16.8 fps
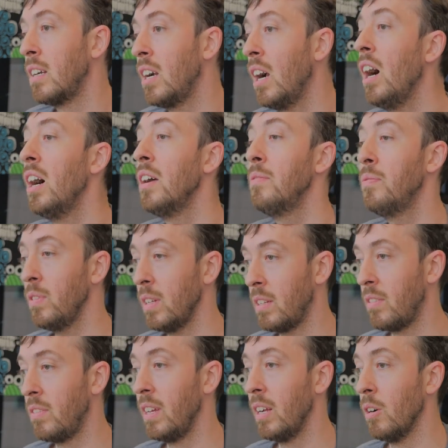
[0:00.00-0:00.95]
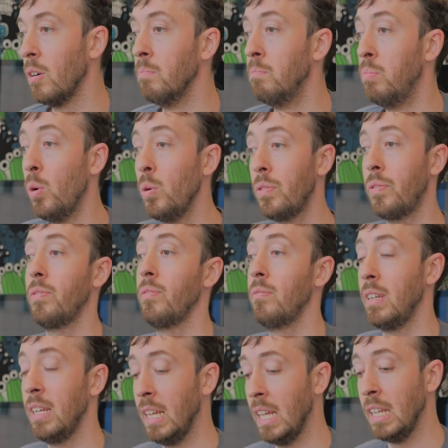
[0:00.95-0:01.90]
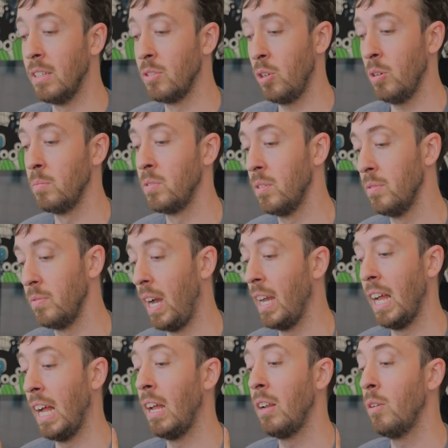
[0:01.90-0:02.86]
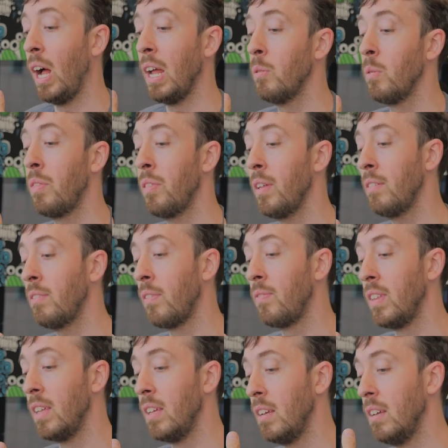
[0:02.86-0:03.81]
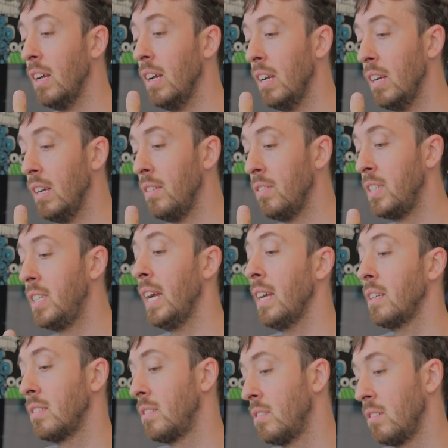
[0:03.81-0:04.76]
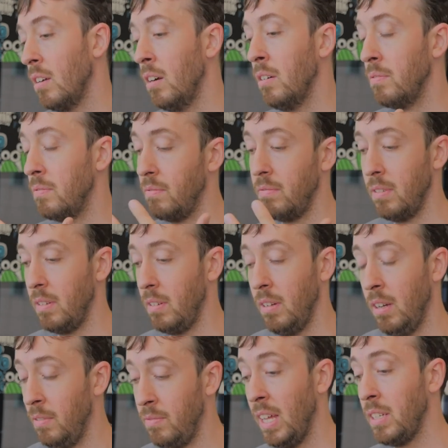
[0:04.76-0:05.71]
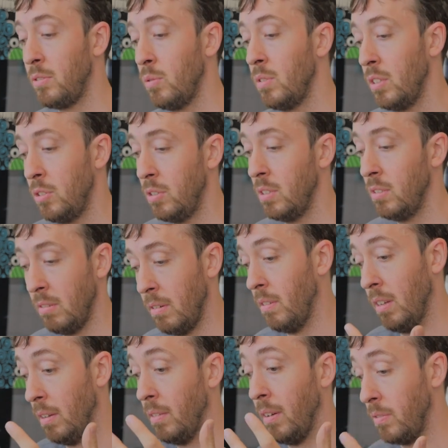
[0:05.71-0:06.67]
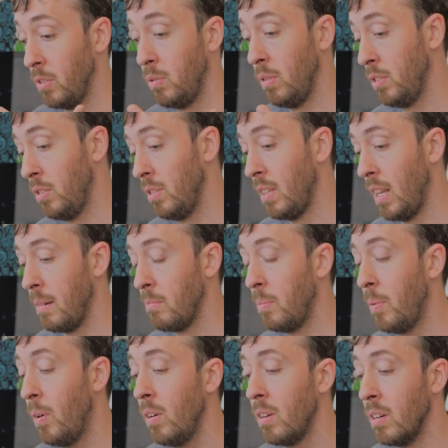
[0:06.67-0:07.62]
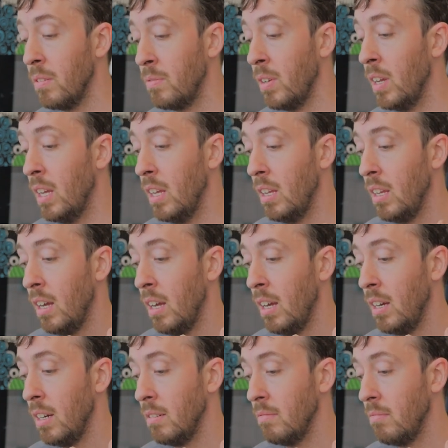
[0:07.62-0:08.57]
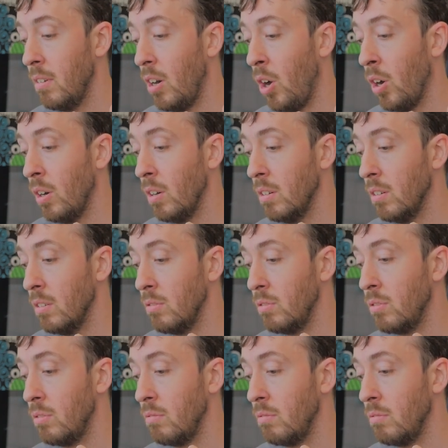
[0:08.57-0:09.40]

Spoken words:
conflict there, both in terms of, I don't think that the texts of that tradition or of the tradition that I'm a part of are